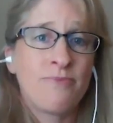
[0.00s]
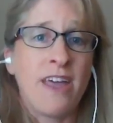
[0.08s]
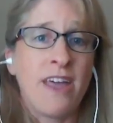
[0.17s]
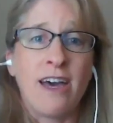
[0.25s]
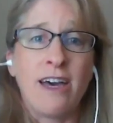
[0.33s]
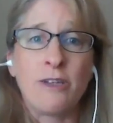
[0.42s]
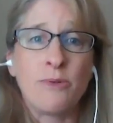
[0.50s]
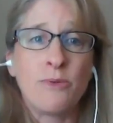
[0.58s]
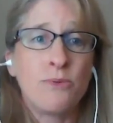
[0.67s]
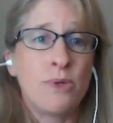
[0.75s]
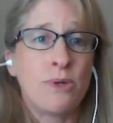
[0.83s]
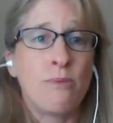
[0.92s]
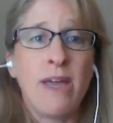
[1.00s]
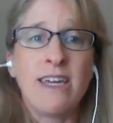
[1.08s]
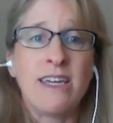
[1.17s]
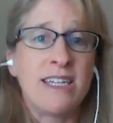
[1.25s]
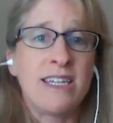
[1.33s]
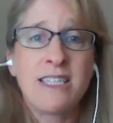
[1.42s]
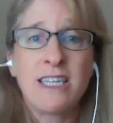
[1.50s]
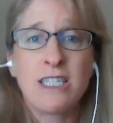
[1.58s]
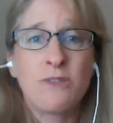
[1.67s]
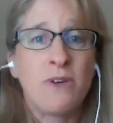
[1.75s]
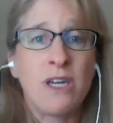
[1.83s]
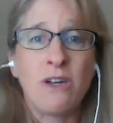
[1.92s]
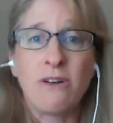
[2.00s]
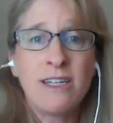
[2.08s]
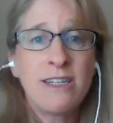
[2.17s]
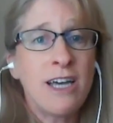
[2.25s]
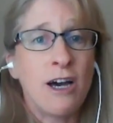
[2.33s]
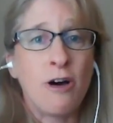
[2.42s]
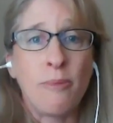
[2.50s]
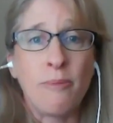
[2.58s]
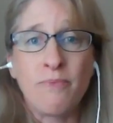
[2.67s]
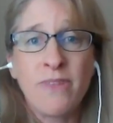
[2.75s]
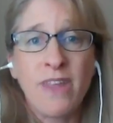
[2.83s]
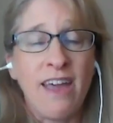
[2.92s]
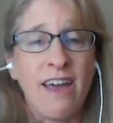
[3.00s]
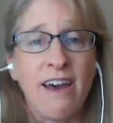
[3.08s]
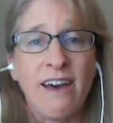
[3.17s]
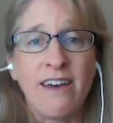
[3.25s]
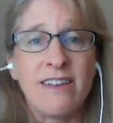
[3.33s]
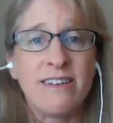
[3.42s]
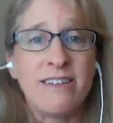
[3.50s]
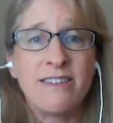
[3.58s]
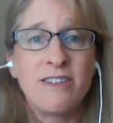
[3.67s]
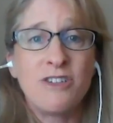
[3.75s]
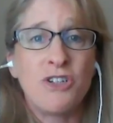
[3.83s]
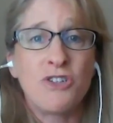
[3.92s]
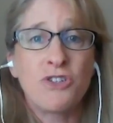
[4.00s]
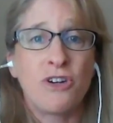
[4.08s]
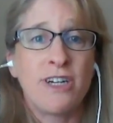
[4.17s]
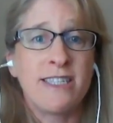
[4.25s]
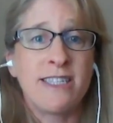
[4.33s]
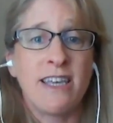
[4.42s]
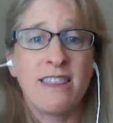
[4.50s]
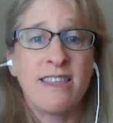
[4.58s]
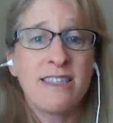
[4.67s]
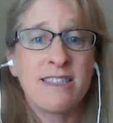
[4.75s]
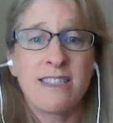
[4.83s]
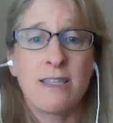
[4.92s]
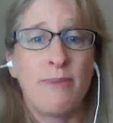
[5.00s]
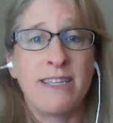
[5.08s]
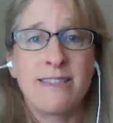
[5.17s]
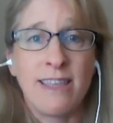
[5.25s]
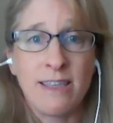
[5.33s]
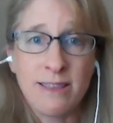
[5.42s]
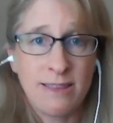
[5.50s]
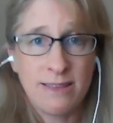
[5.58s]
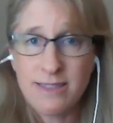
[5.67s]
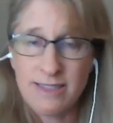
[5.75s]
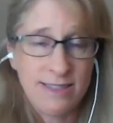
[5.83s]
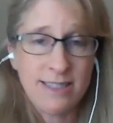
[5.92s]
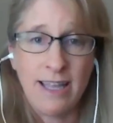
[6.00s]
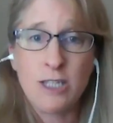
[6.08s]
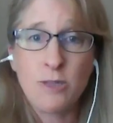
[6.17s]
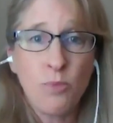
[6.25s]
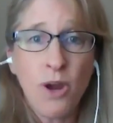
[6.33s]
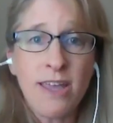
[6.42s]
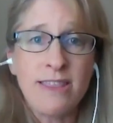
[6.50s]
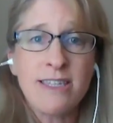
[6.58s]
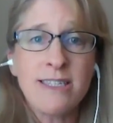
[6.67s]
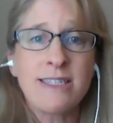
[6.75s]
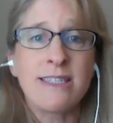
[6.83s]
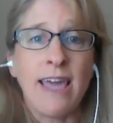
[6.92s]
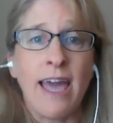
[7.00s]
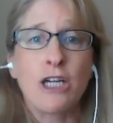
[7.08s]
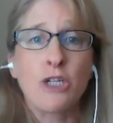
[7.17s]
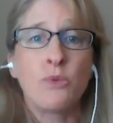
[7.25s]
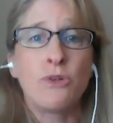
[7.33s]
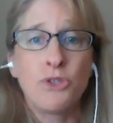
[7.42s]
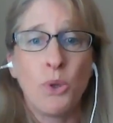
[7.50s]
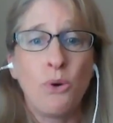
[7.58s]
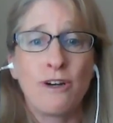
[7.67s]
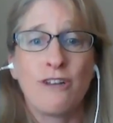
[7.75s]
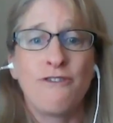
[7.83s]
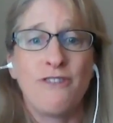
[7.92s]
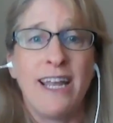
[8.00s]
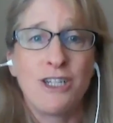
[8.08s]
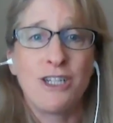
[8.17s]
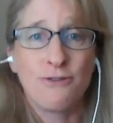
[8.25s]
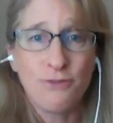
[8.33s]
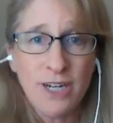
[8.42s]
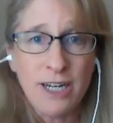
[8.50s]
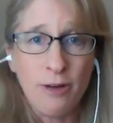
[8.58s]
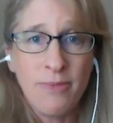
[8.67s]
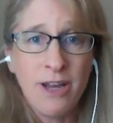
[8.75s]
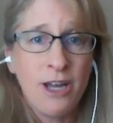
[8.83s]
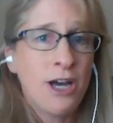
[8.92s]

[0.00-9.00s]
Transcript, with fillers: and we were making a six figure income and just started saying this is the best thing since sliced bread this is the actual door to financial freedom